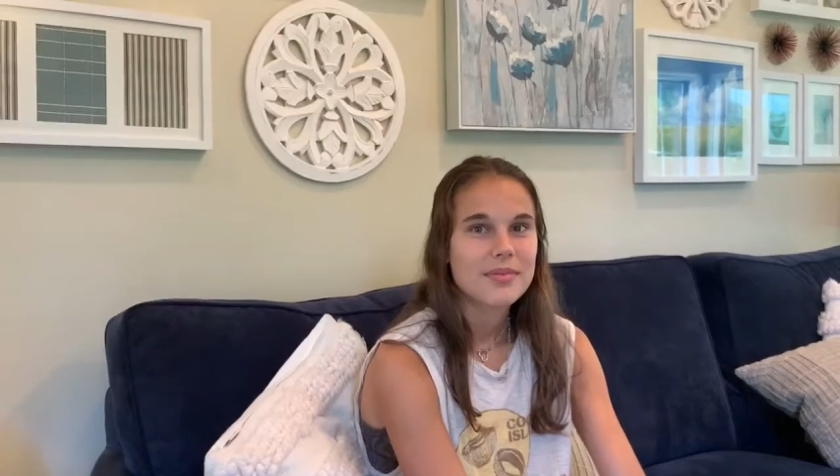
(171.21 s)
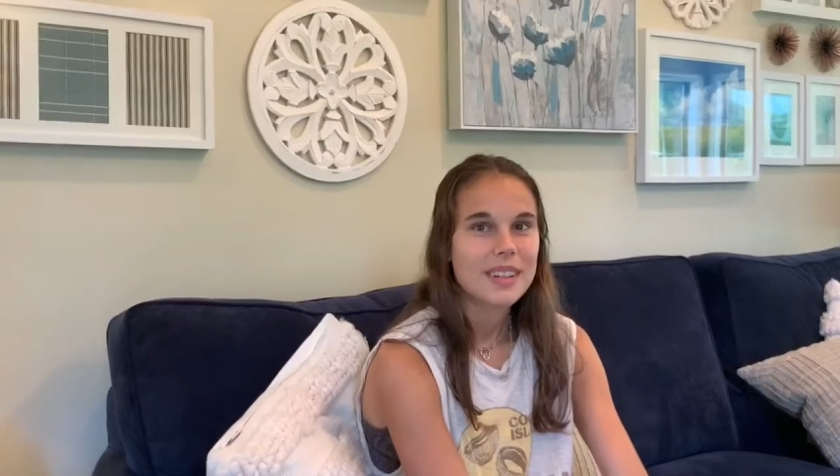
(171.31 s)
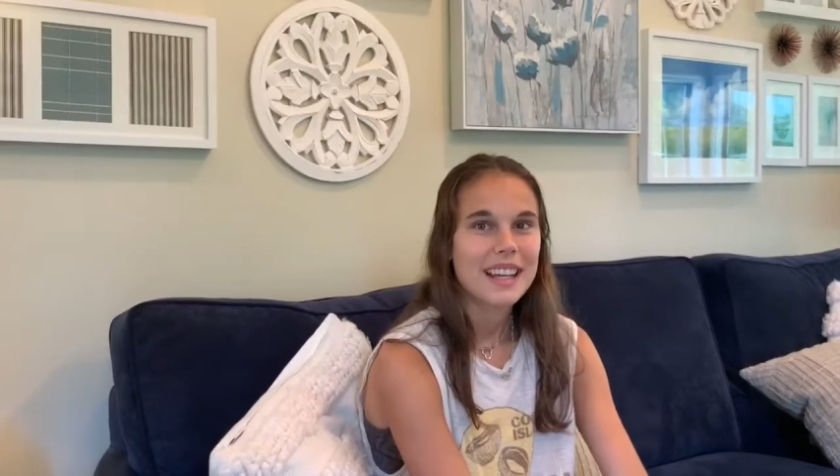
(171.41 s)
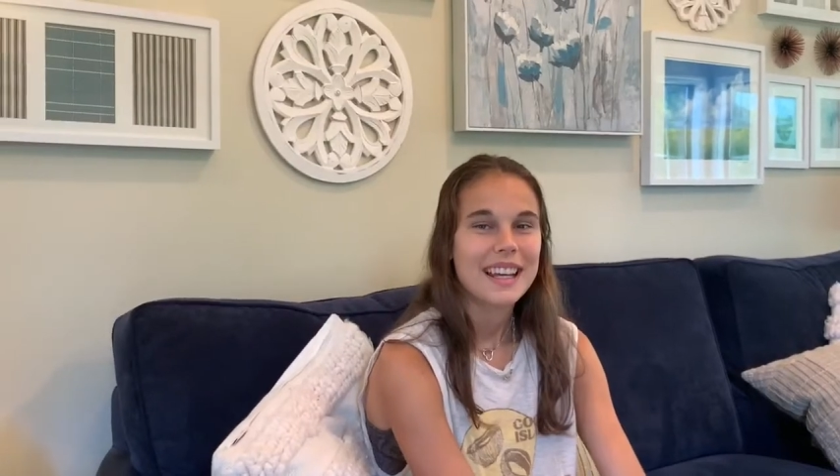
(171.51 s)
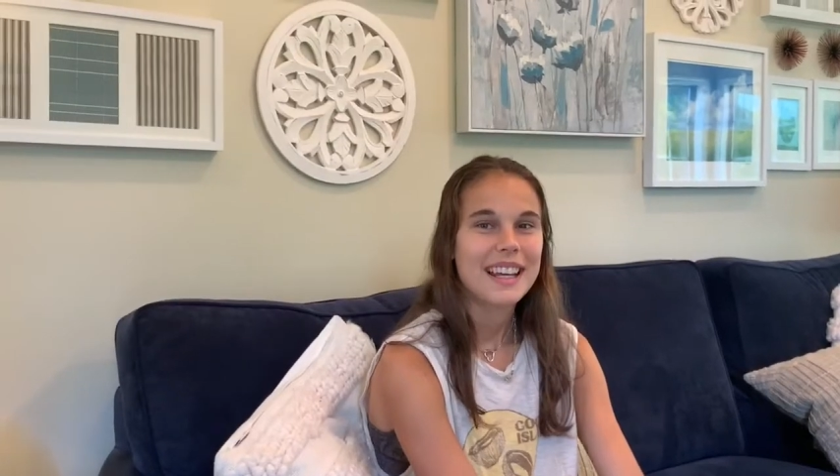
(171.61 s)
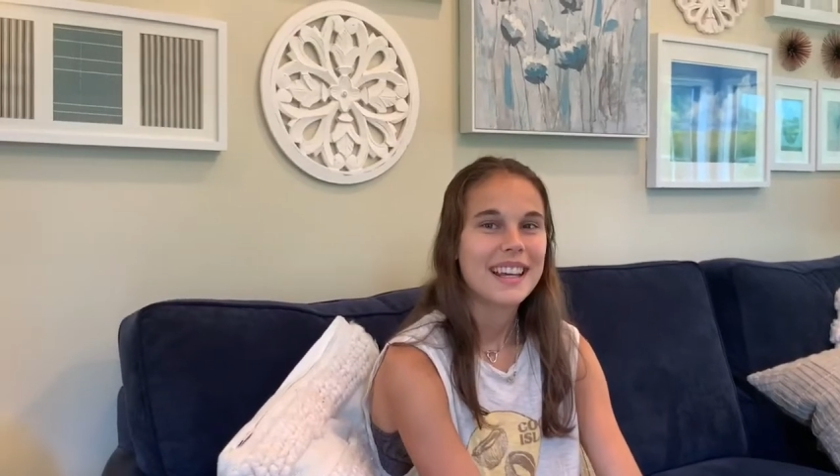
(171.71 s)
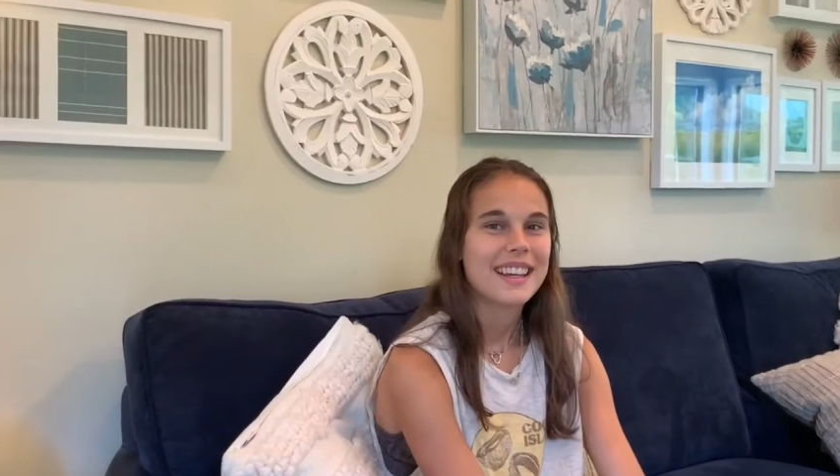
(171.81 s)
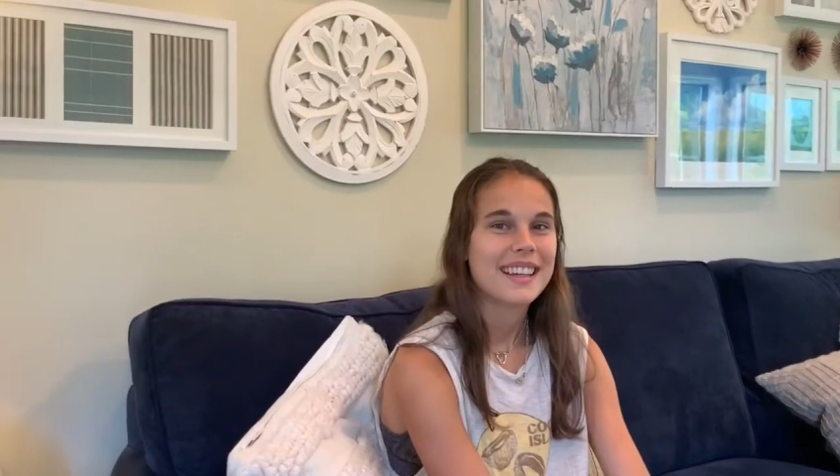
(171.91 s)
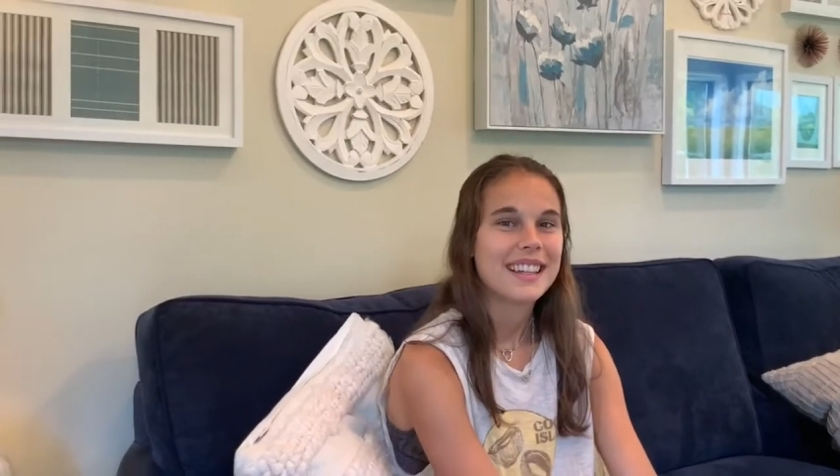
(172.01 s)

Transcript: fill in the blank.